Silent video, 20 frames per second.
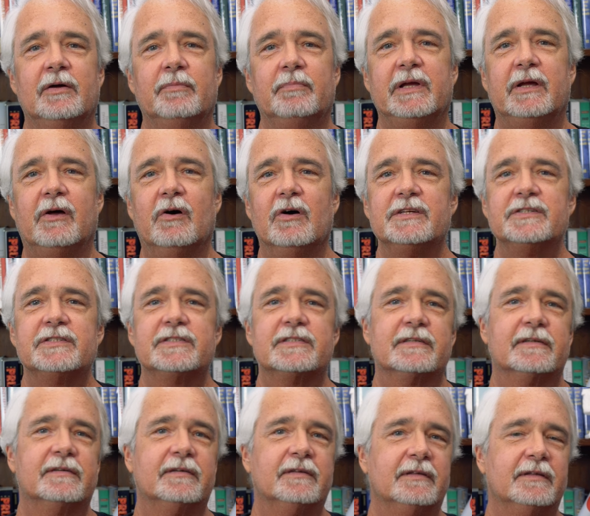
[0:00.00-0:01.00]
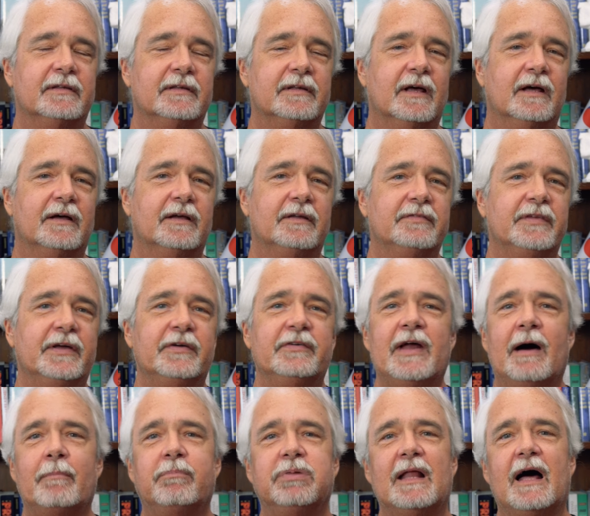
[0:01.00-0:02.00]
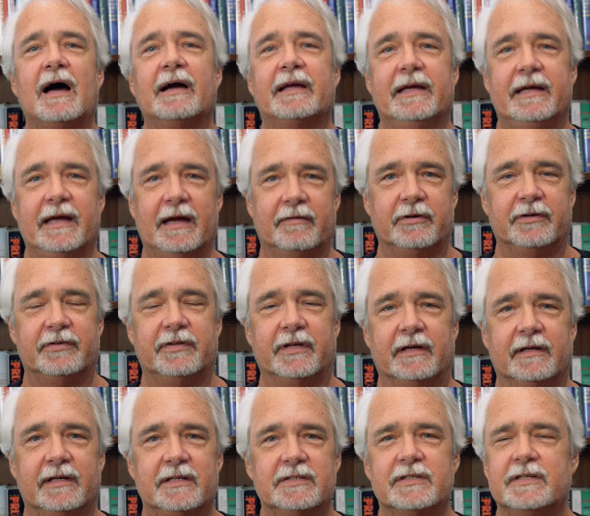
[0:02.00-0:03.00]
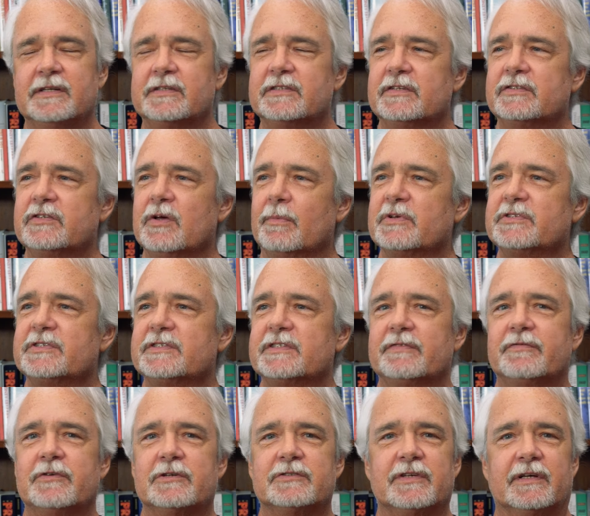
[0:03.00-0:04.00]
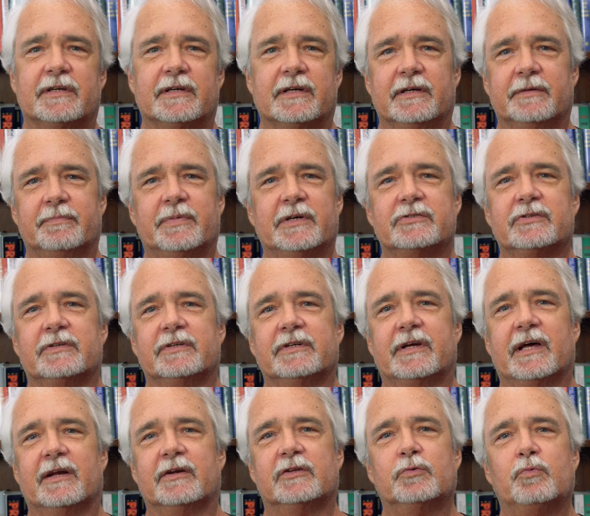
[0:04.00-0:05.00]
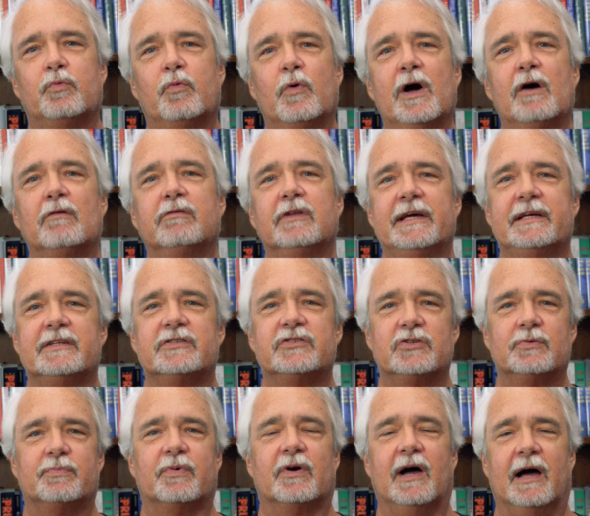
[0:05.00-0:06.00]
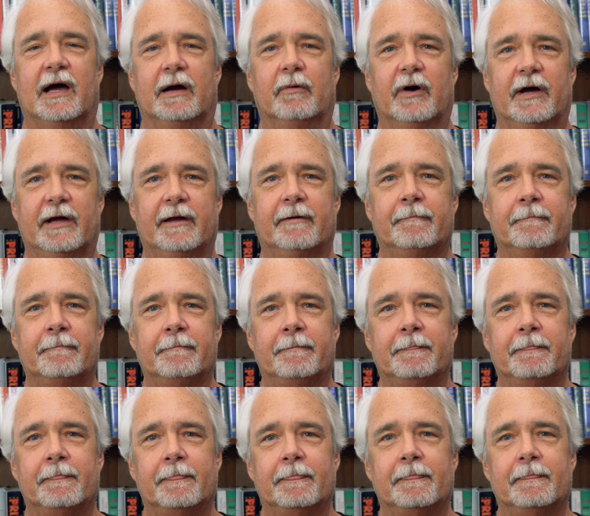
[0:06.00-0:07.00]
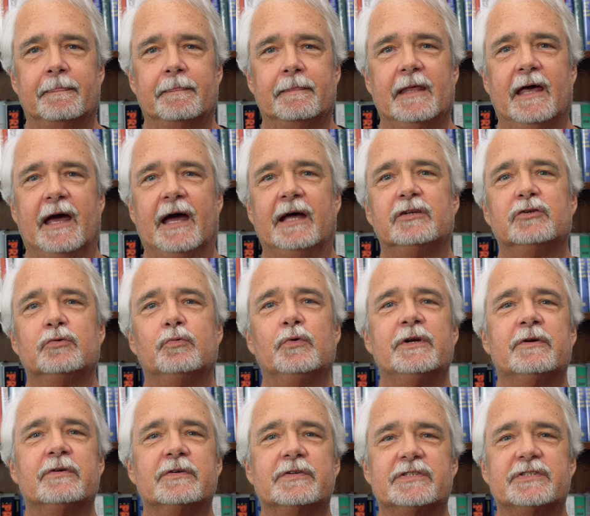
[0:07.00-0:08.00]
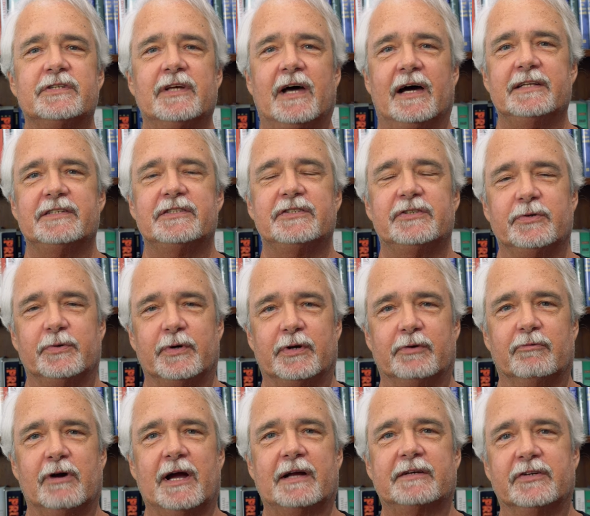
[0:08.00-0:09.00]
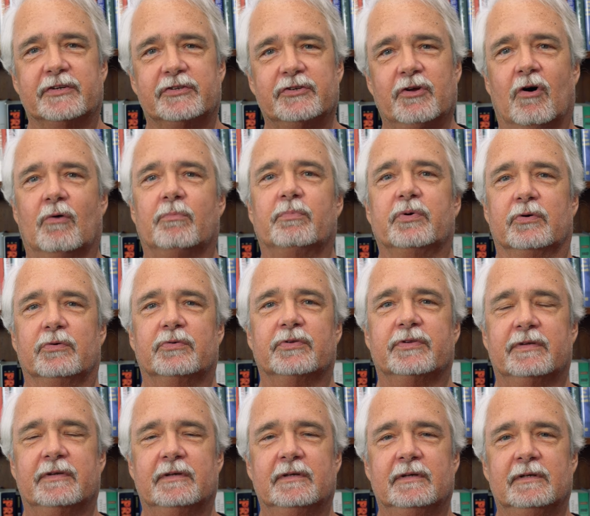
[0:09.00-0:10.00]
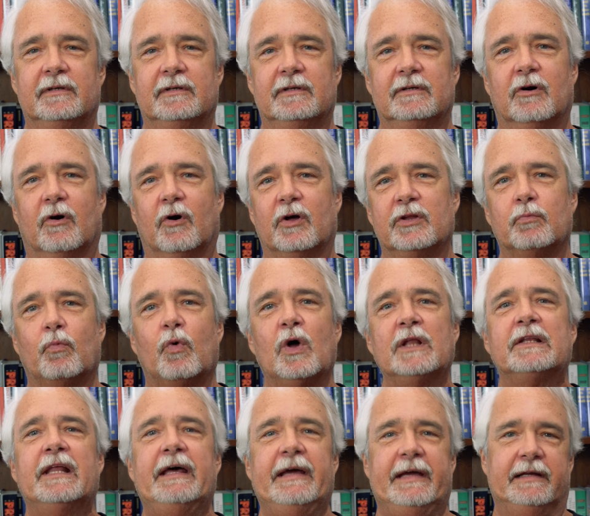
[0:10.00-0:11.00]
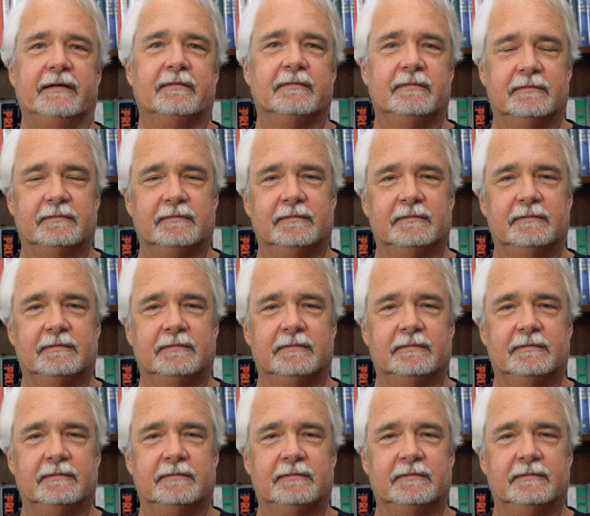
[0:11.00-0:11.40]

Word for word: because they're not blocking everything. It's, it's, it's almost as if it's like a picture you've got a 12 lane superhighway and Twitter decides to erect a toll booth on one lane,